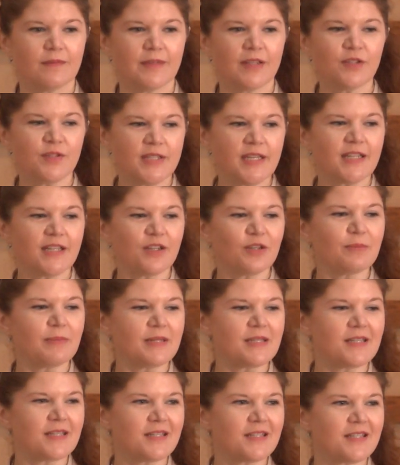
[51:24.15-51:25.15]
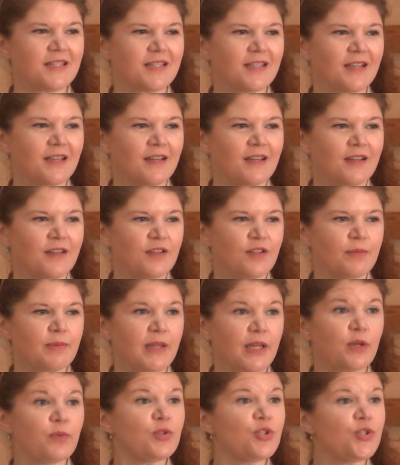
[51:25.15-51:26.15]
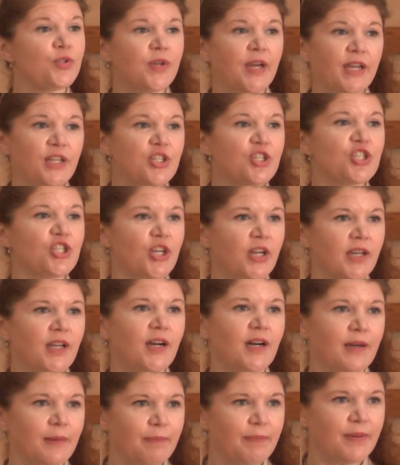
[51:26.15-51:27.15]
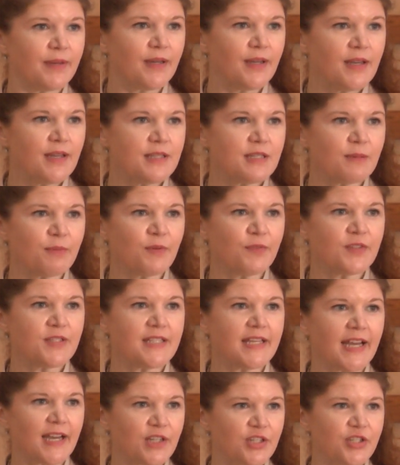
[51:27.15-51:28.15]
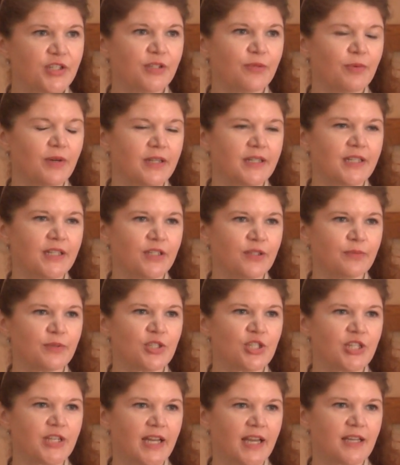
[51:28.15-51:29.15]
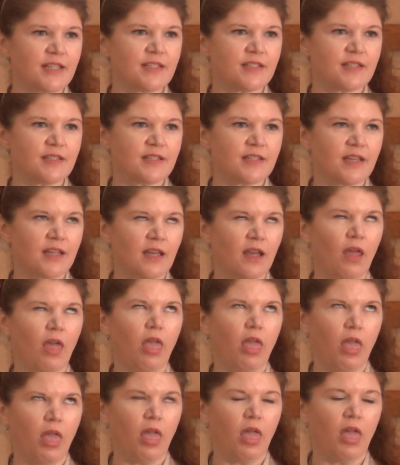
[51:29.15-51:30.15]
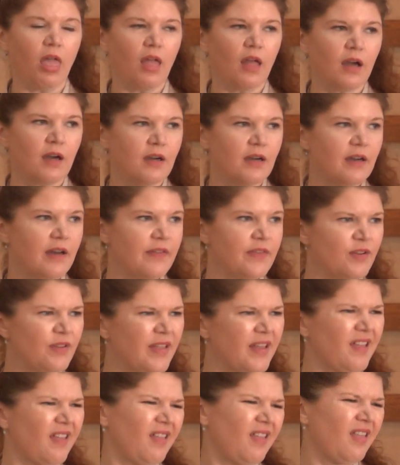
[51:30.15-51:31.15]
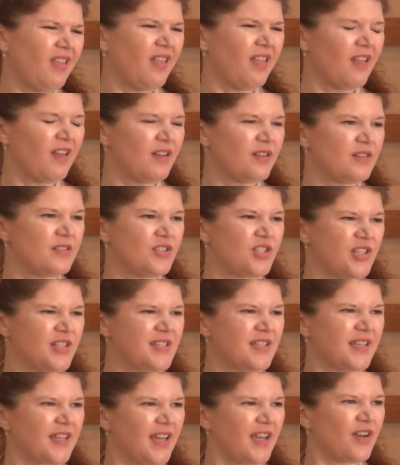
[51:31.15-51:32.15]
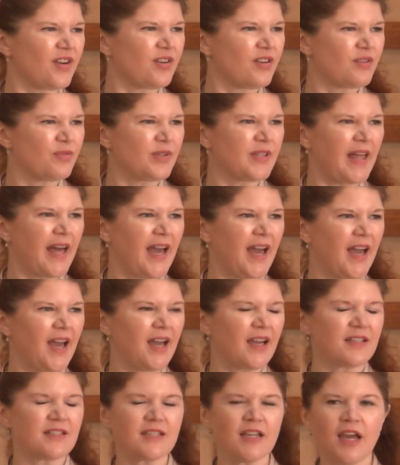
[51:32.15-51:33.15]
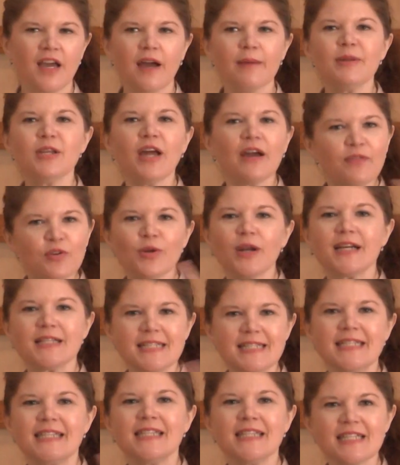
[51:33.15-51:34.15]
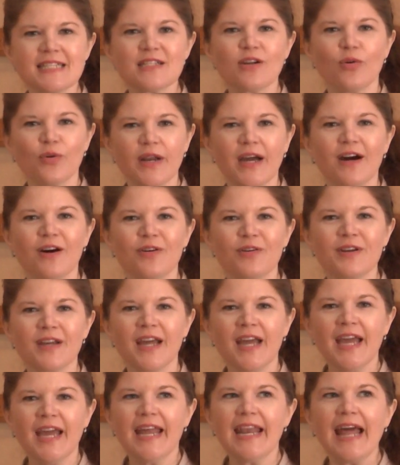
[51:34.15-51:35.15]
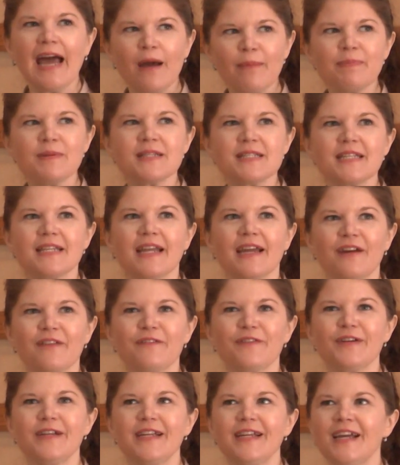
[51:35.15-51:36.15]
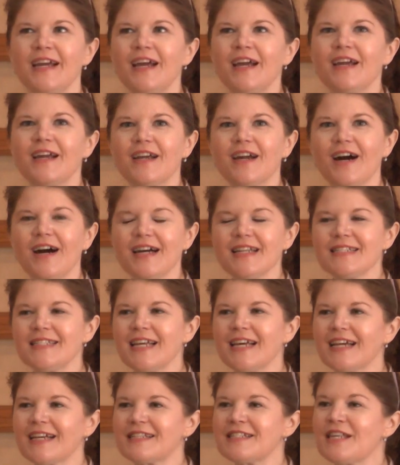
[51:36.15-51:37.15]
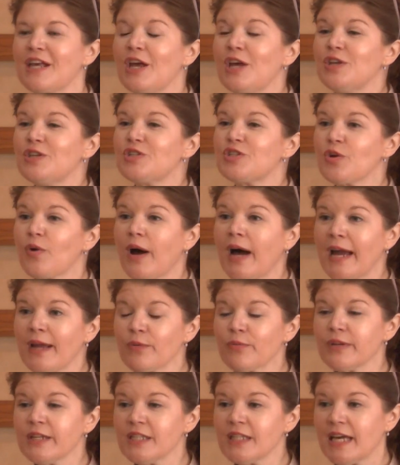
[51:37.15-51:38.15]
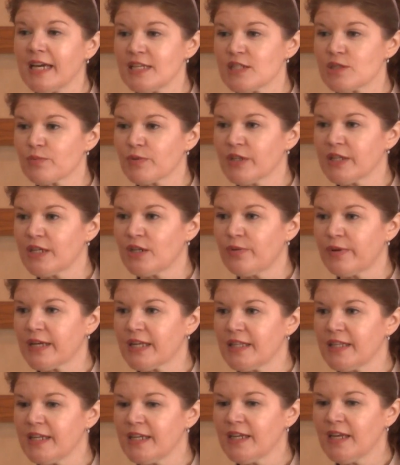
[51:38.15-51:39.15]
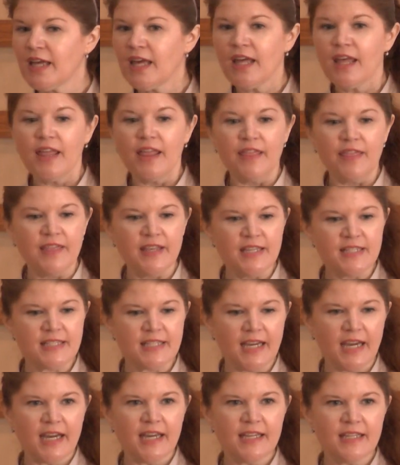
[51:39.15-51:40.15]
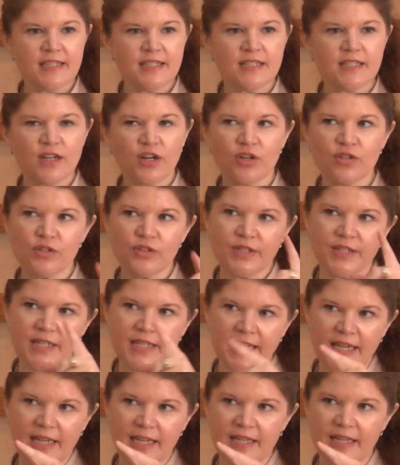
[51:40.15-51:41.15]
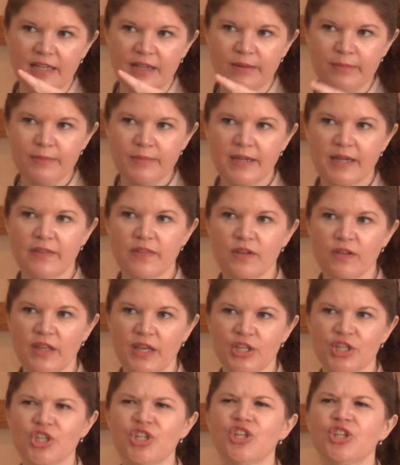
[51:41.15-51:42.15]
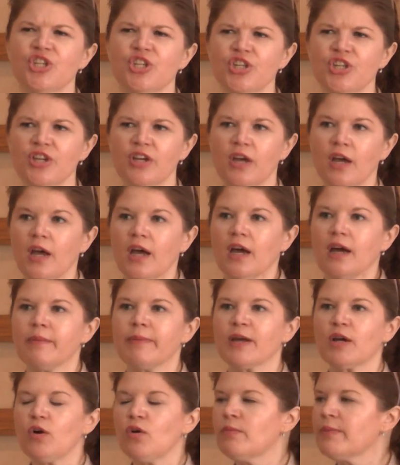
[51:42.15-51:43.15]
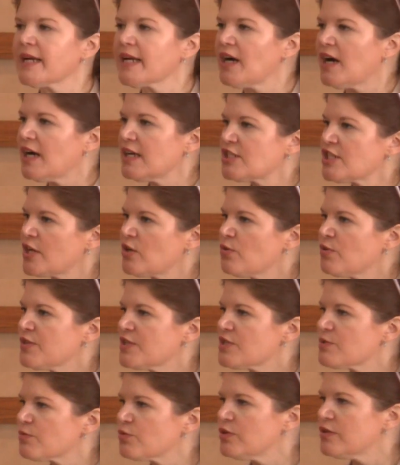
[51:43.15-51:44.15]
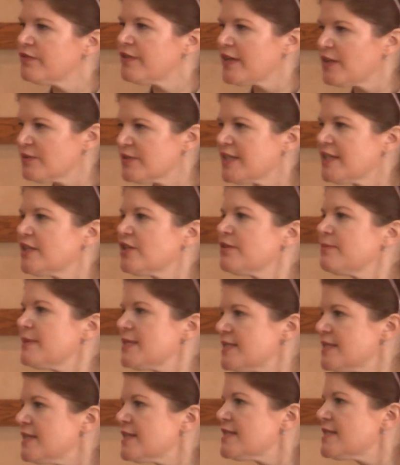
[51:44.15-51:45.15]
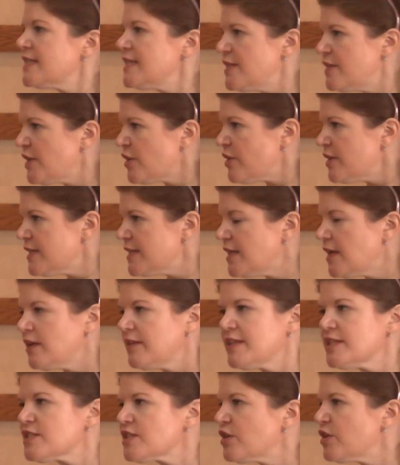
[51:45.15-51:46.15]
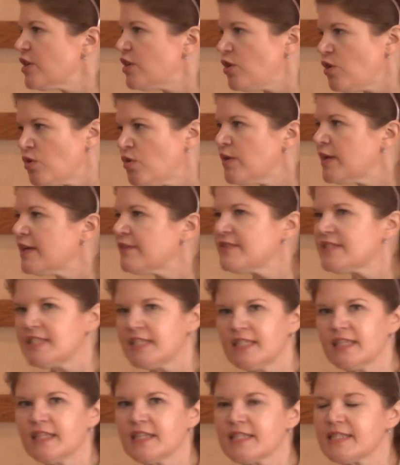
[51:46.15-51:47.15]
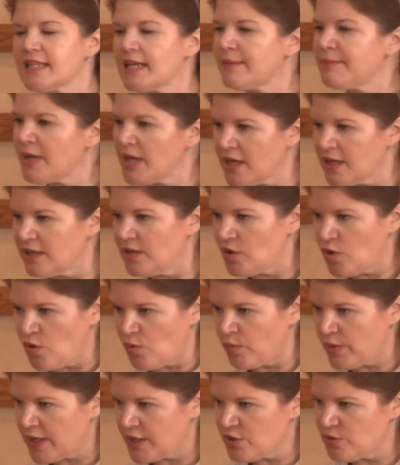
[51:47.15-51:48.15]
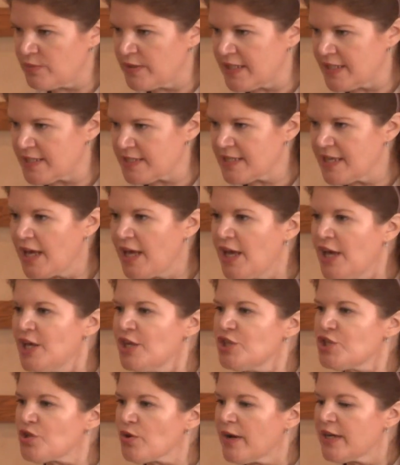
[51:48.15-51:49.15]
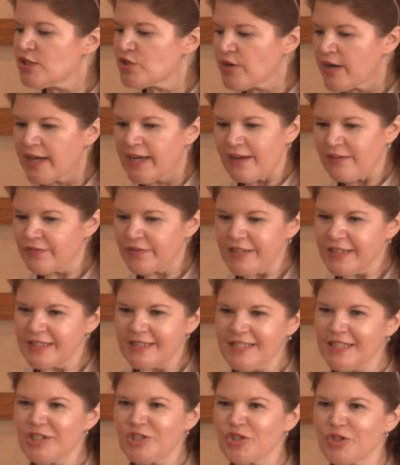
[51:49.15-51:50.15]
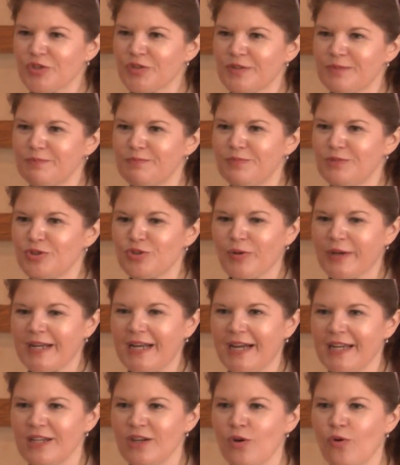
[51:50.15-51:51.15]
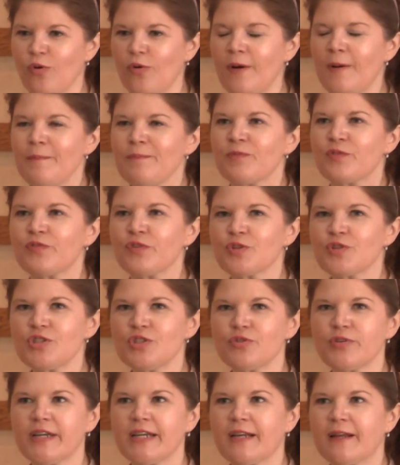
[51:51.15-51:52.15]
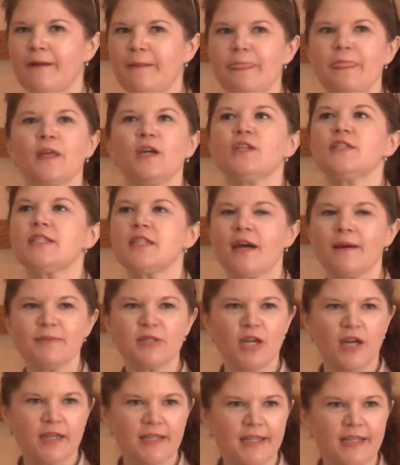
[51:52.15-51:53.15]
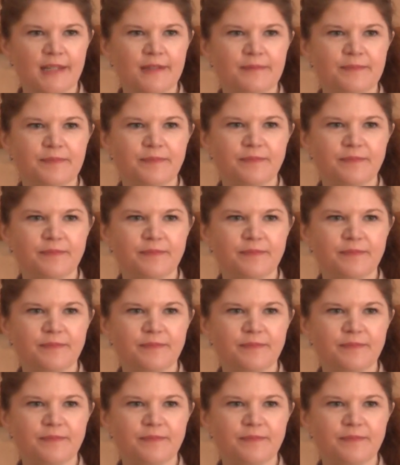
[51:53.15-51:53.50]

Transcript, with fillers: they'll take care of business. They'll be like, would you guys shut up? Some of us actually want to hear what she has to say, And they're like, oh, she doesn't care, relax. I mean, have you not seen this go down? It happens in every context. So I realized really quickly, these guys are looking at him and they're like, shh. I'm like, oh my gosh, I know this rule. If I don't take your business, they're gonna, and it's gonna go, and I've seen this, and I'm not, no, we're not doing this. So I try every teacher trick I know. First trick, stop talking.